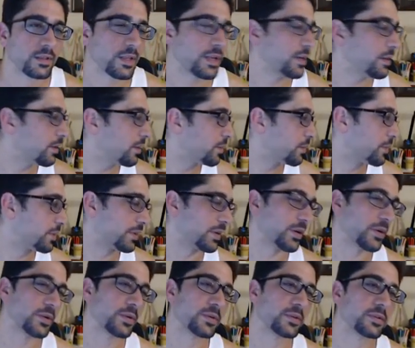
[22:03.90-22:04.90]
Let another one go.
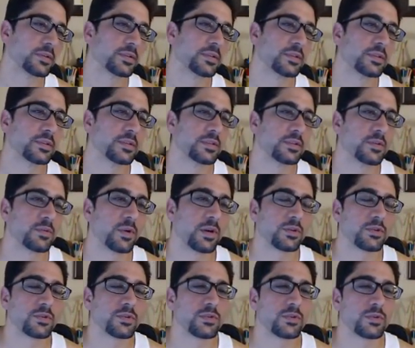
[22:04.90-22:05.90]
Why don't you